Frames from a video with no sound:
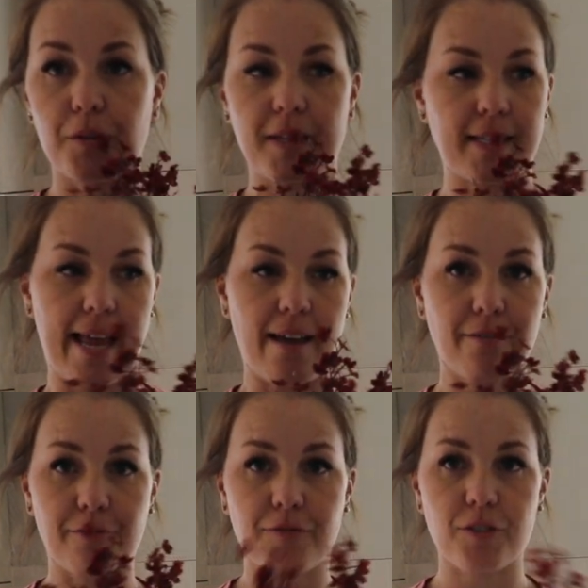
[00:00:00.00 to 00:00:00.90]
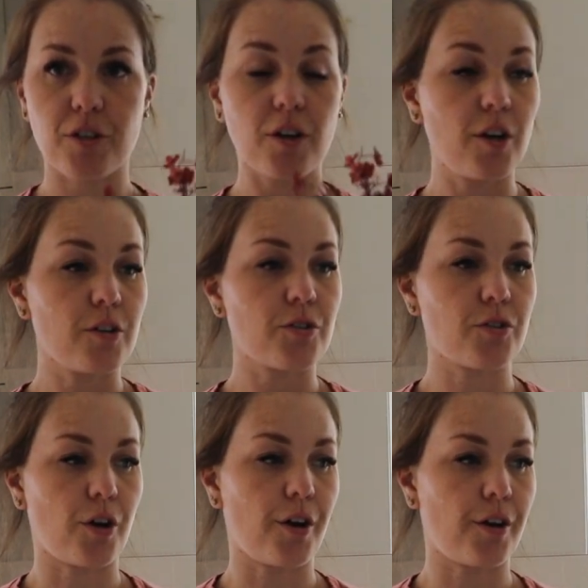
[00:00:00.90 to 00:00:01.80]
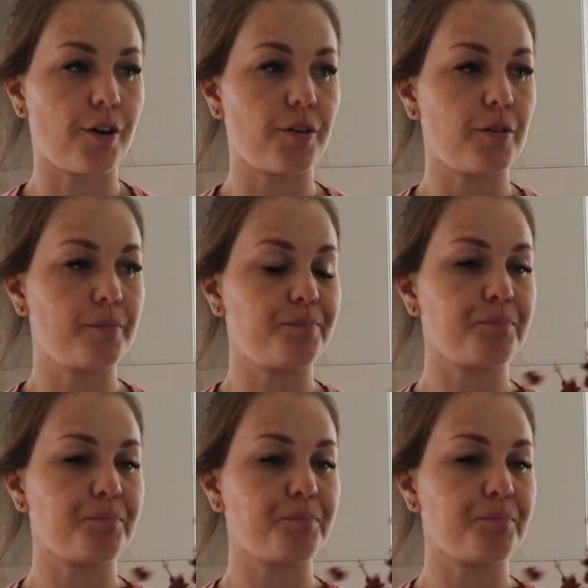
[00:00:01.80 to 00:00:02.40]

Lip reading: of these left. So,